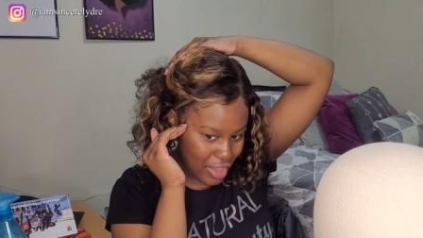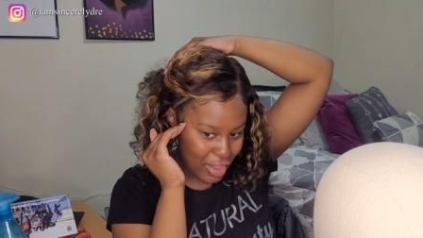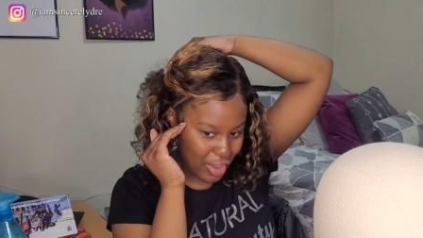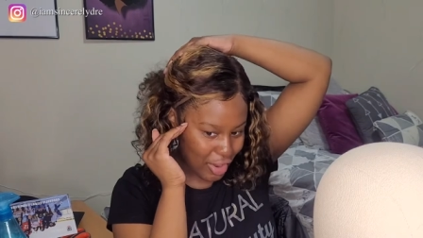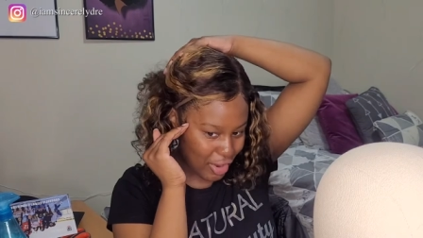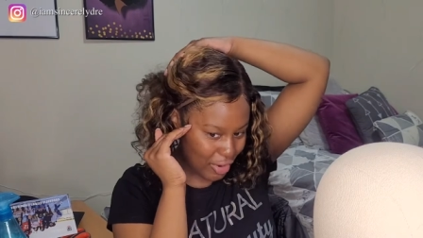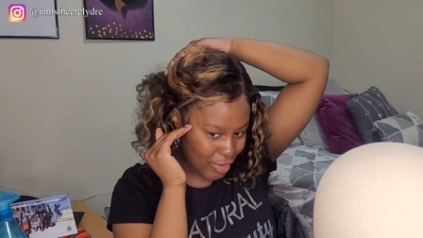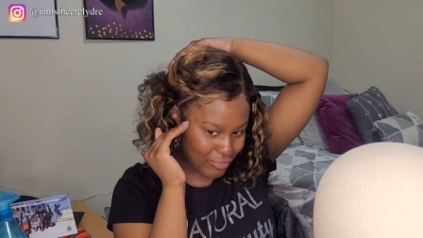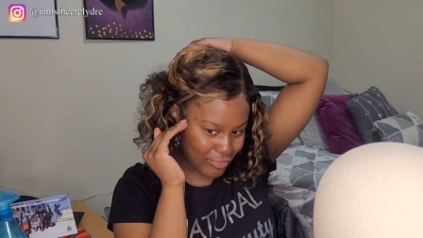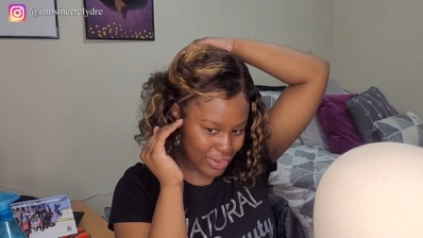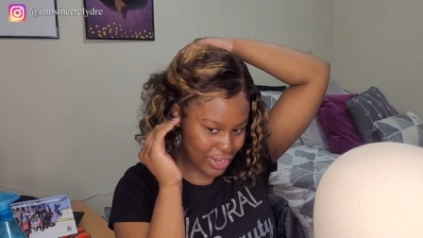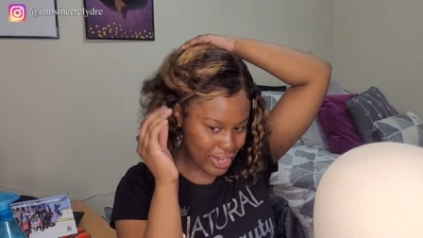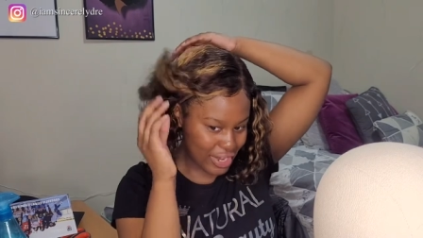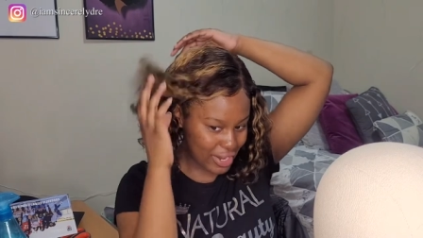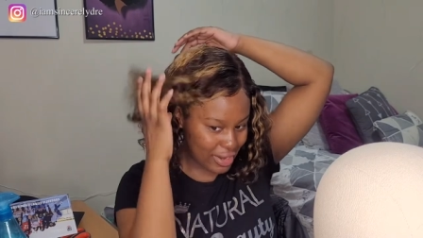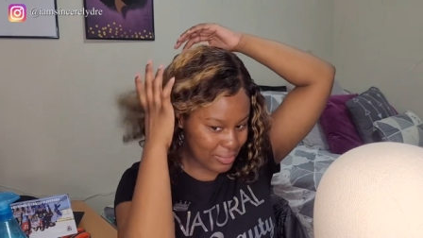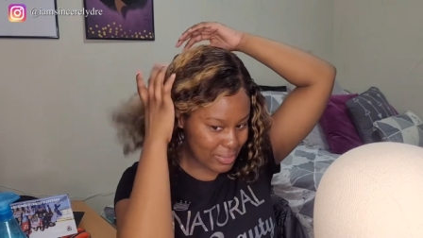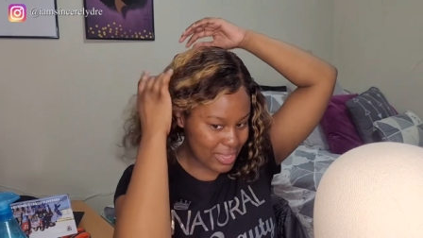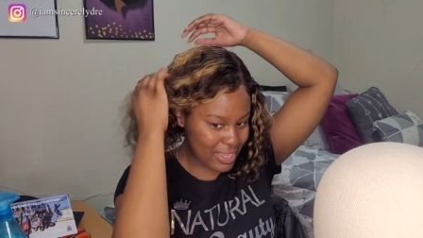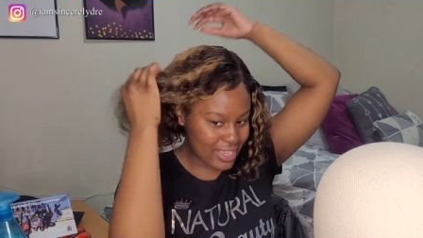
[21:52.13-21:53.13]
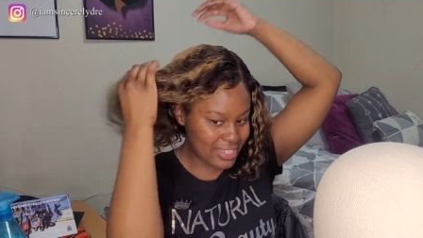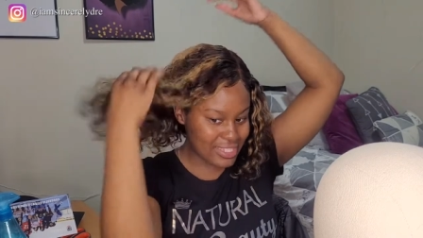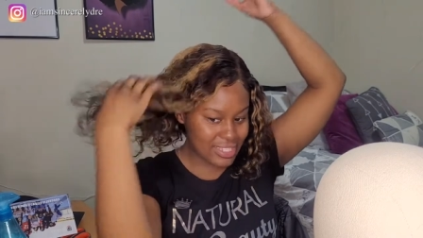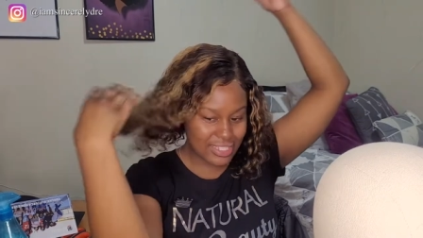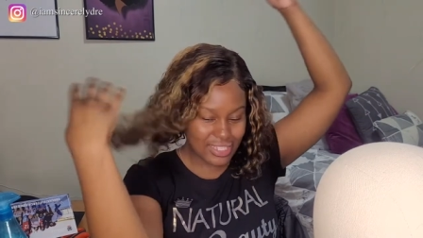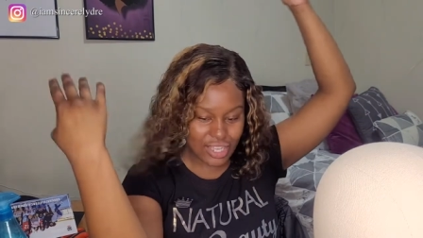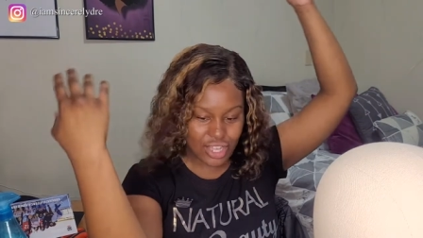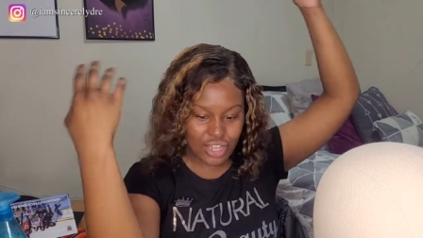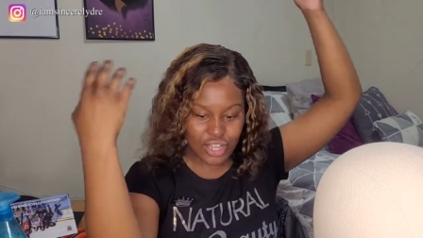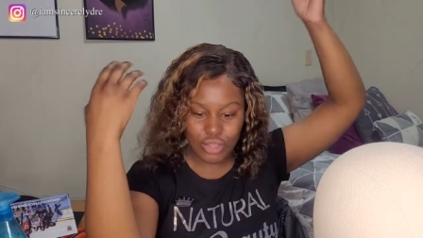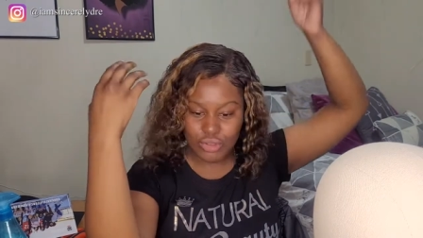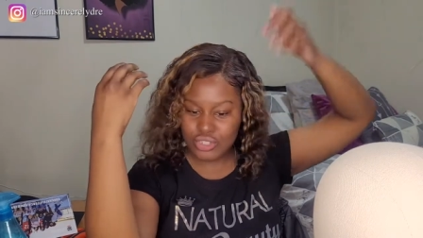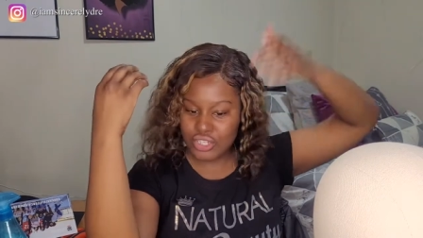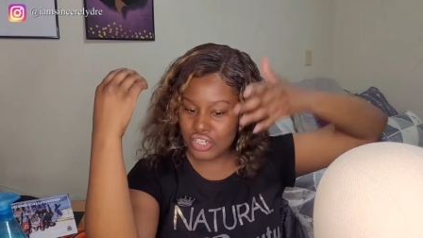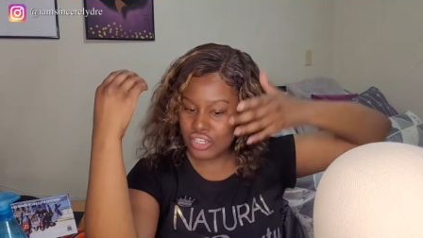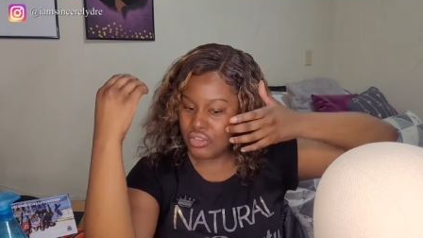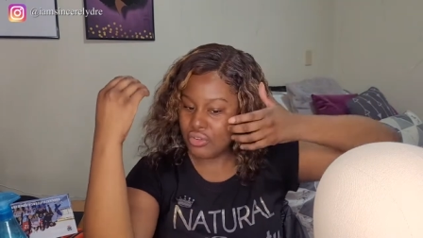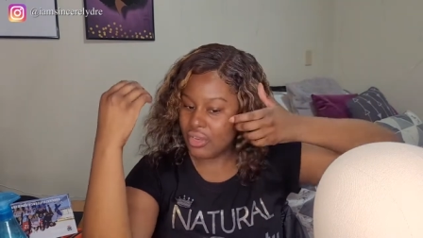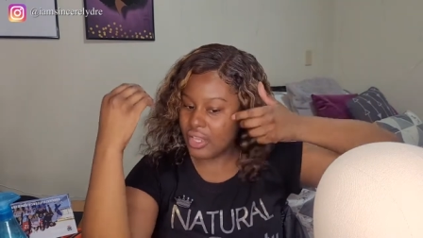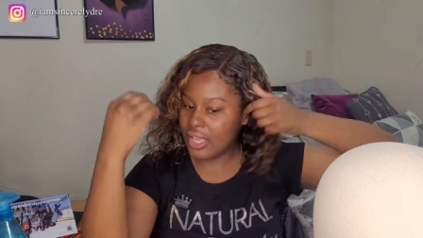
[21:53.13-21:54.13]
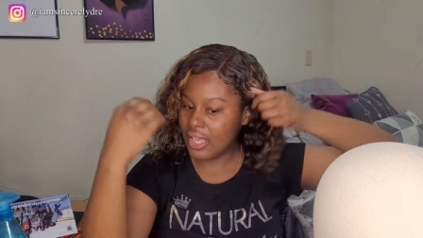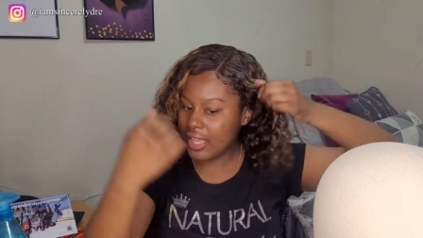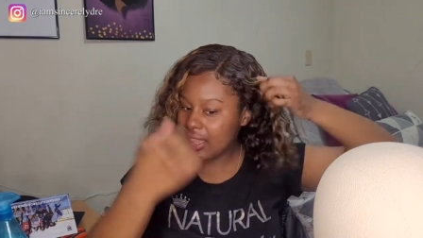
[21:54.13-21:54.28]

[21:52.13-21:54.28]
over here because it's a closure unit.